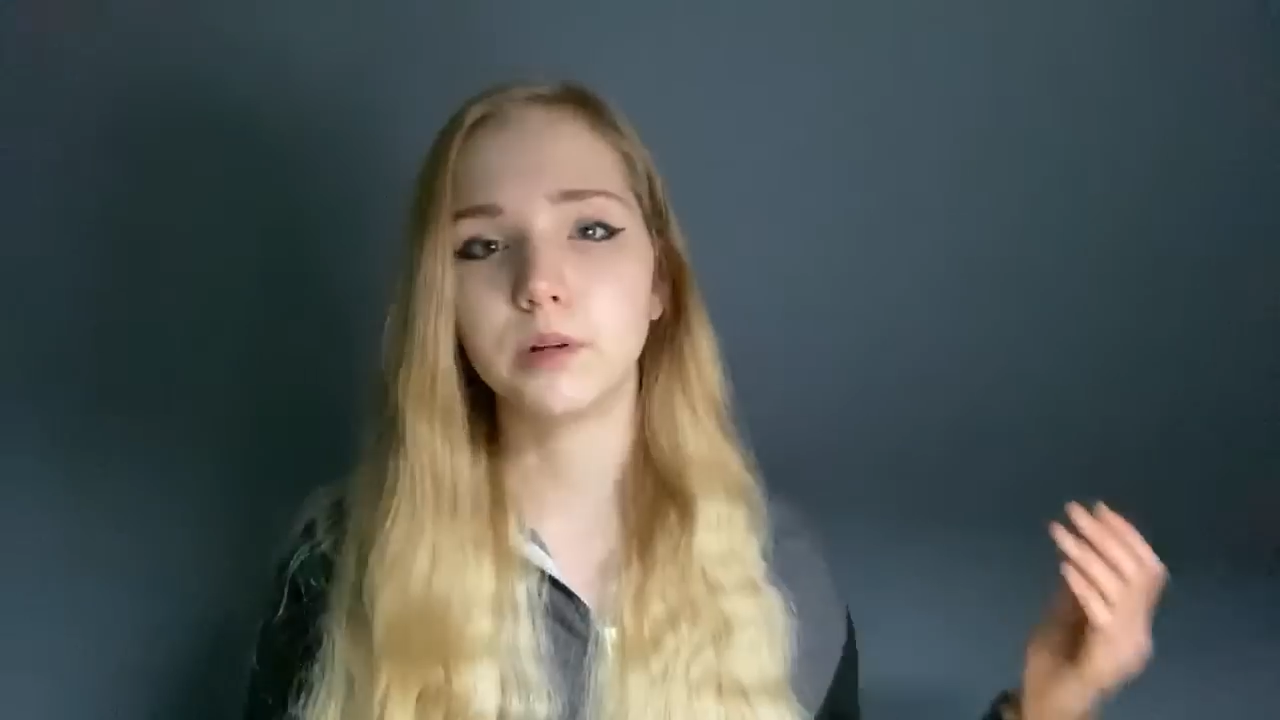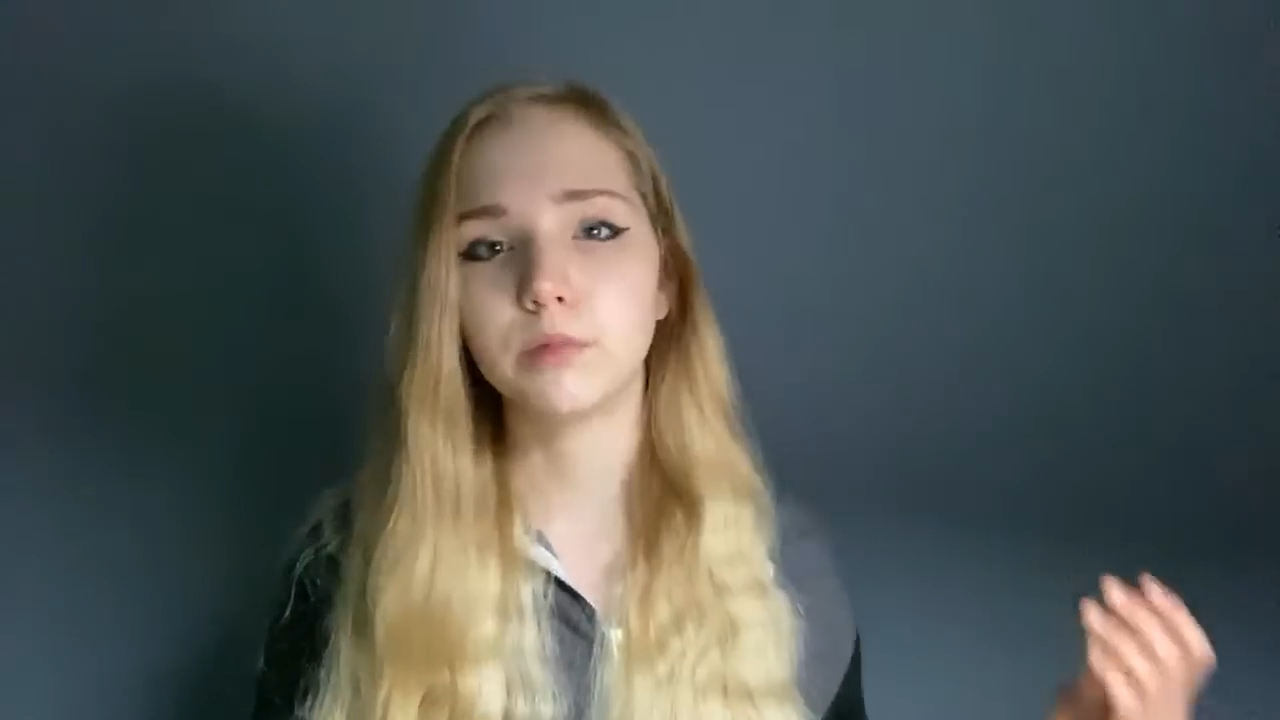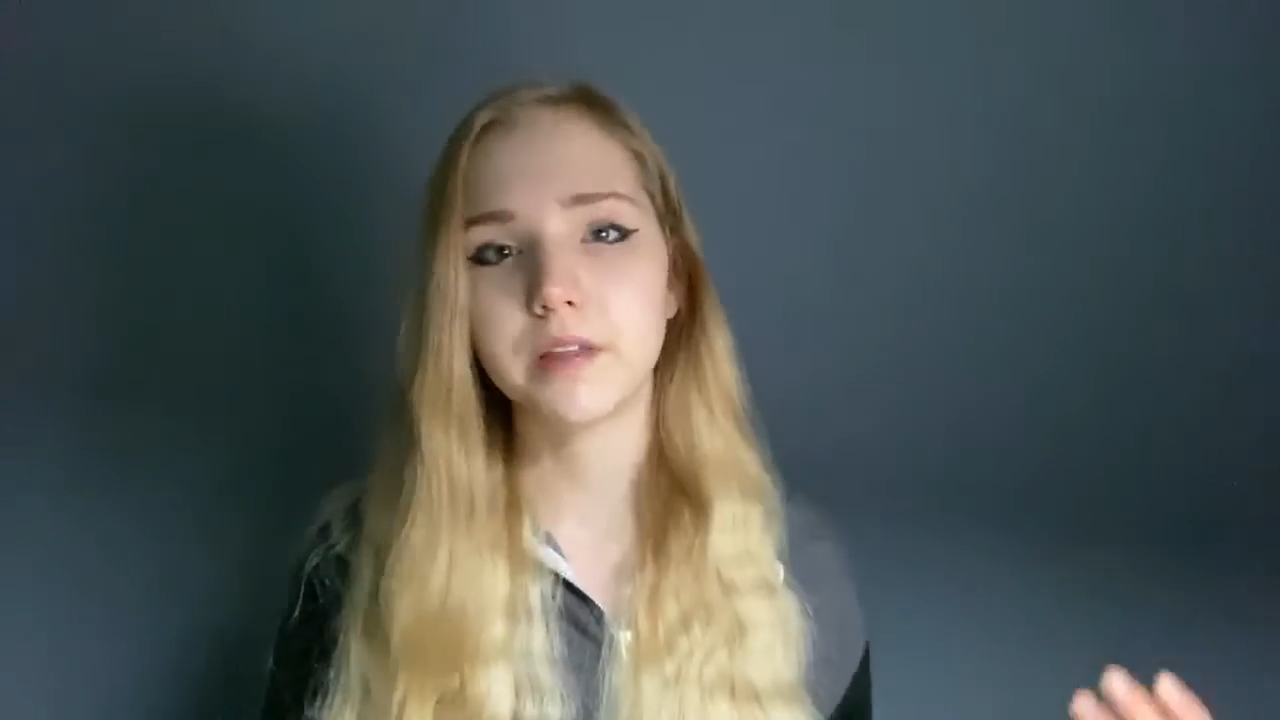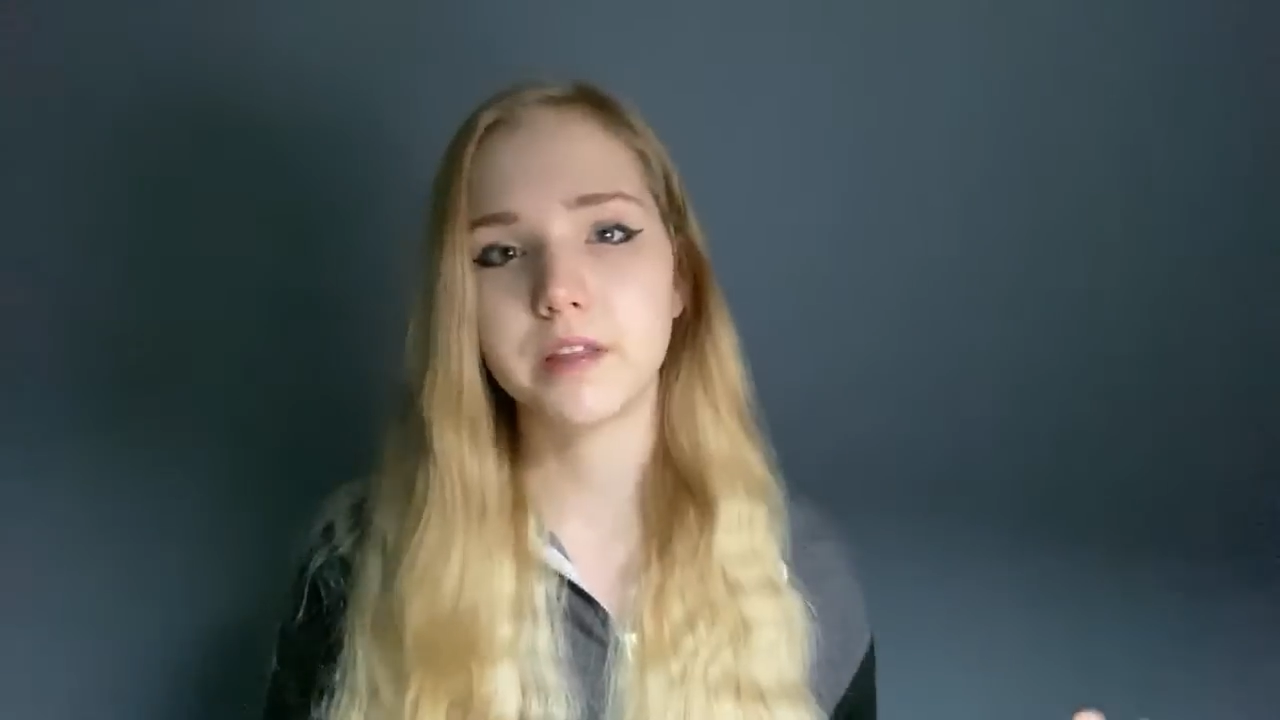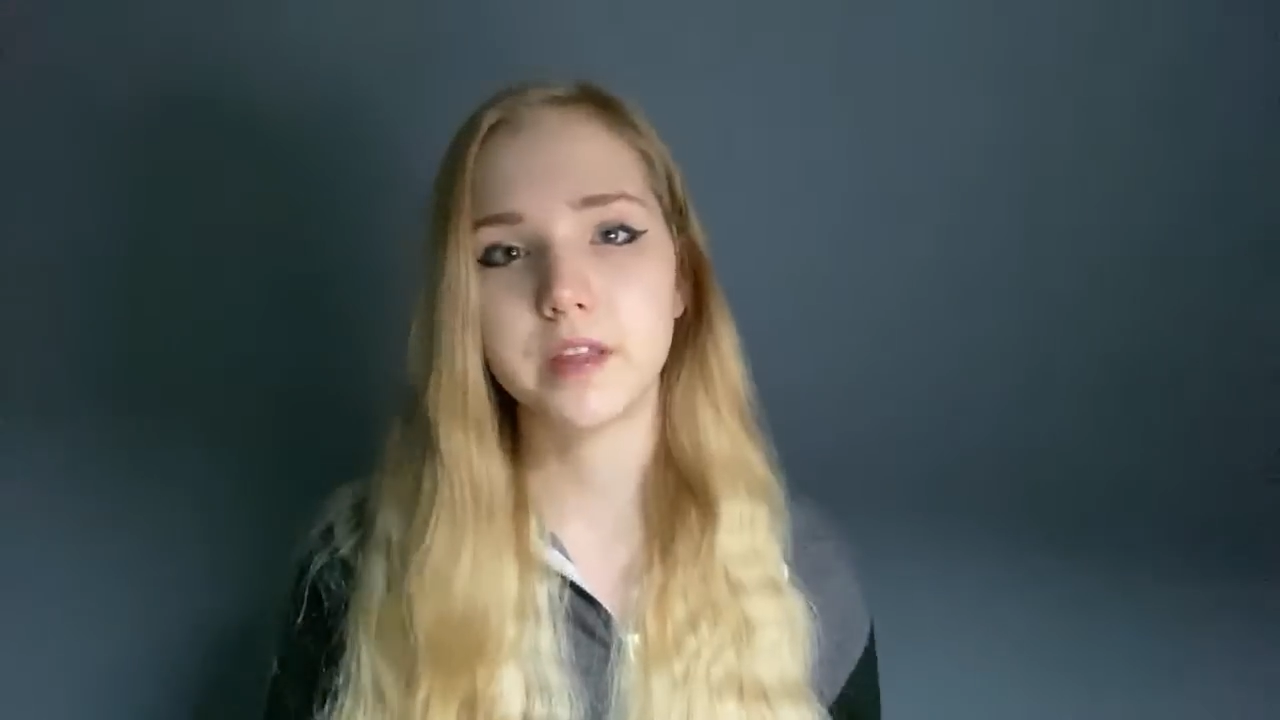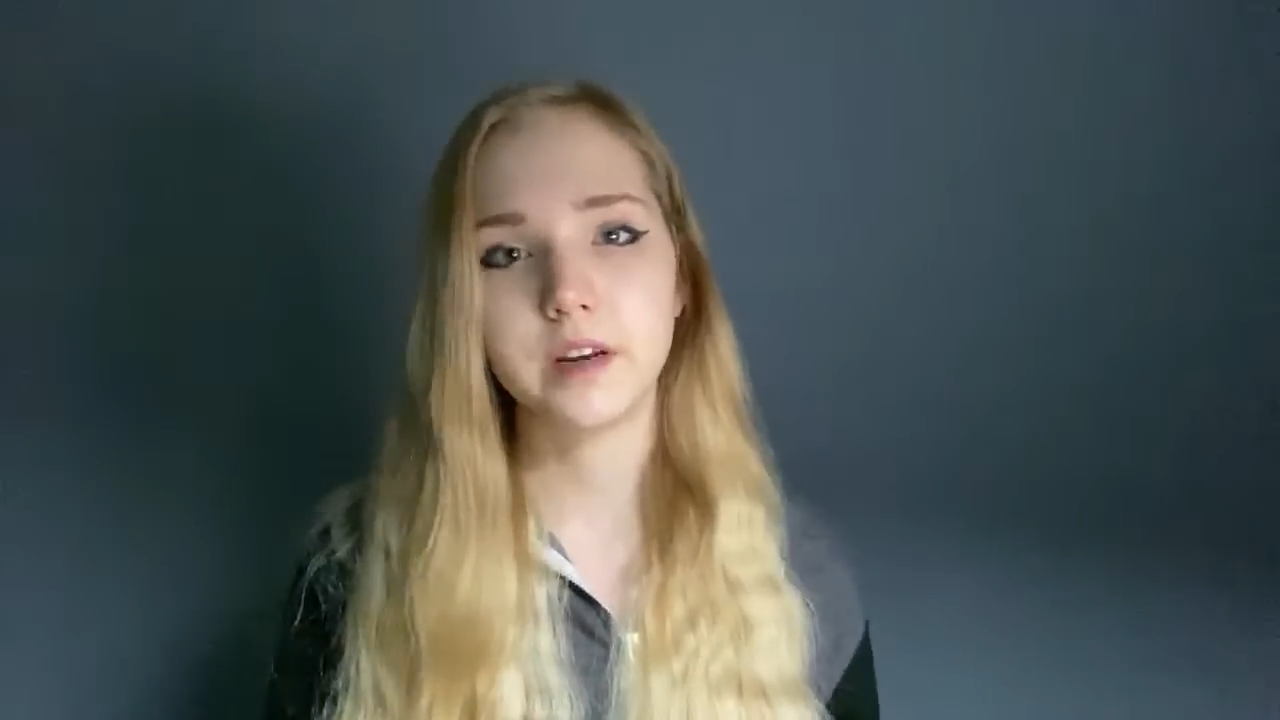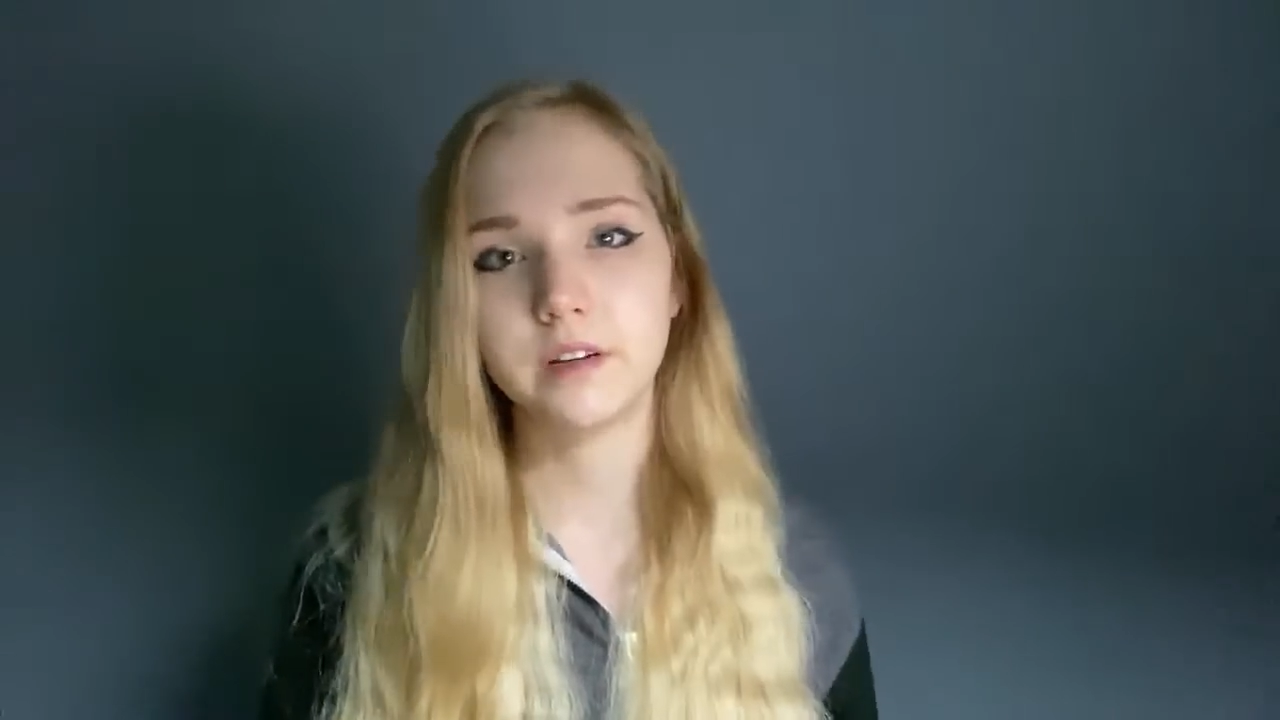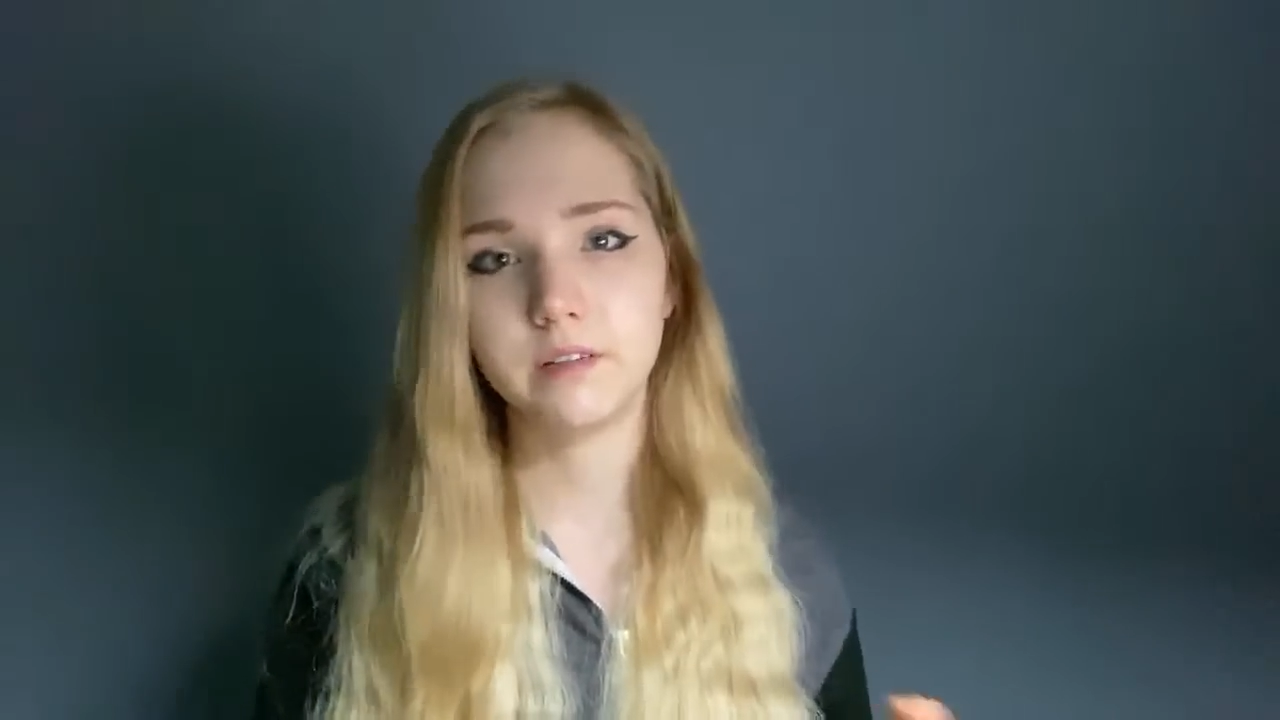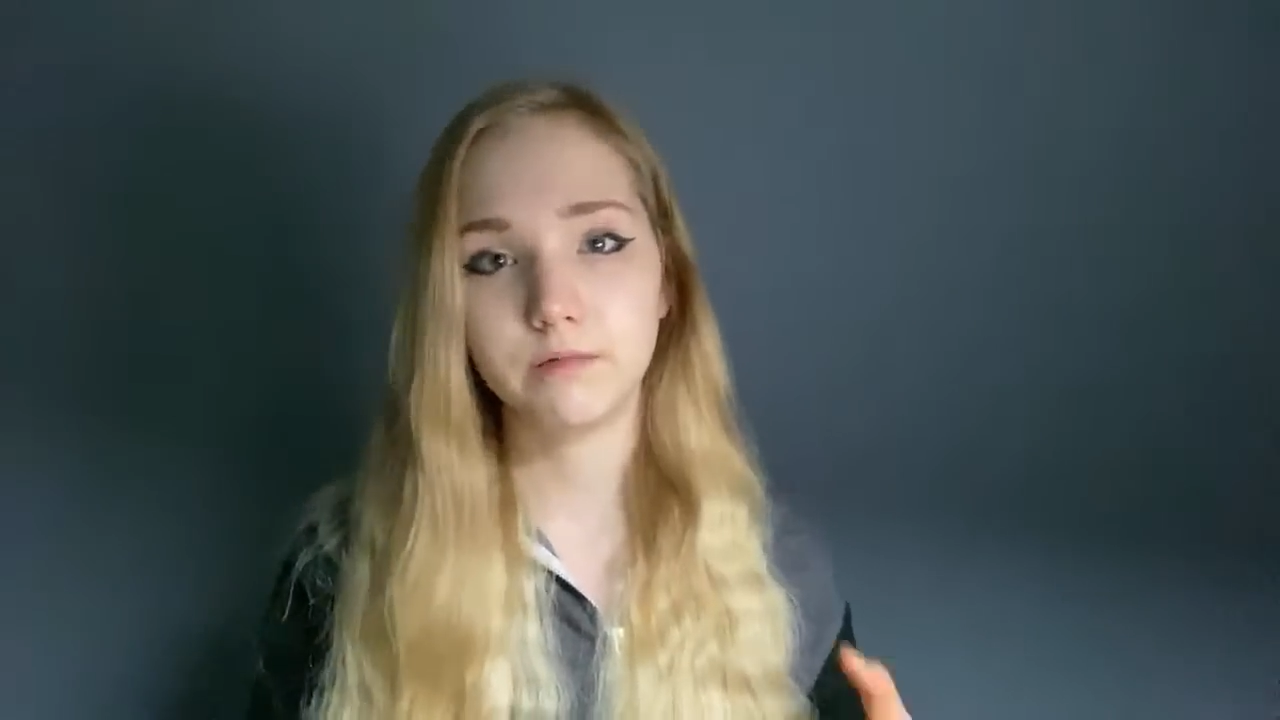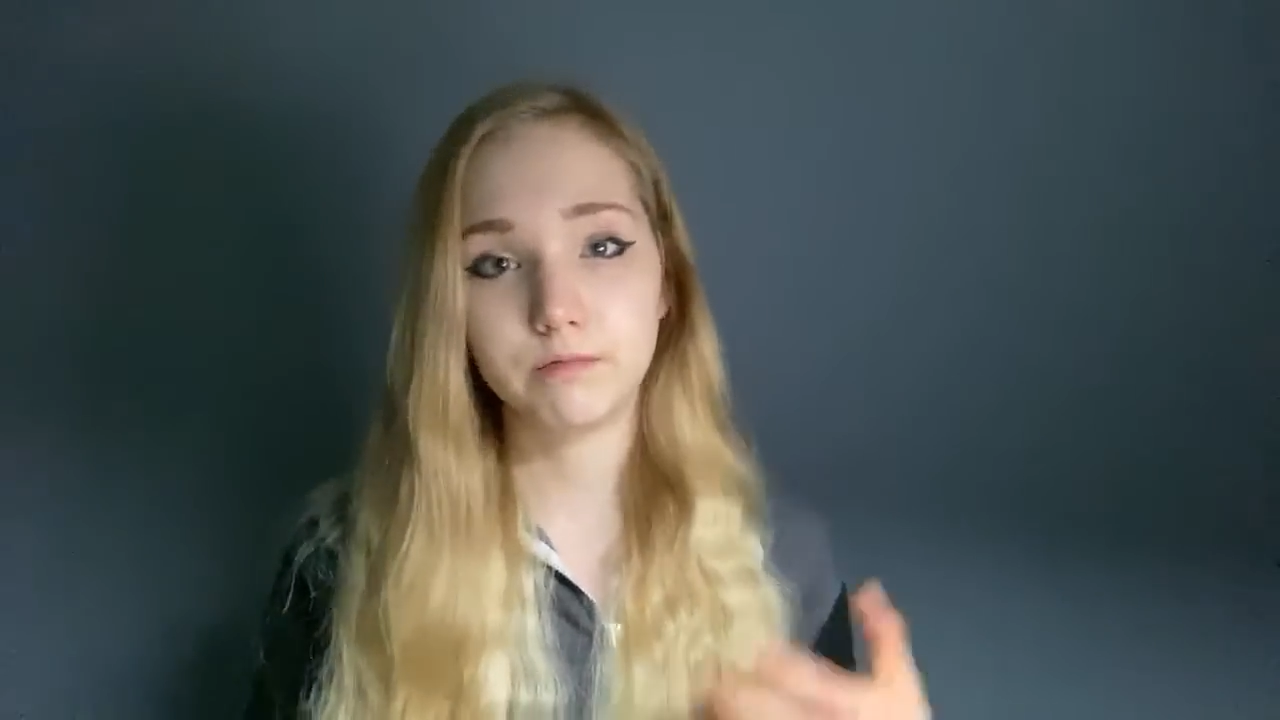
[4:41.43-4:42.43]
rather than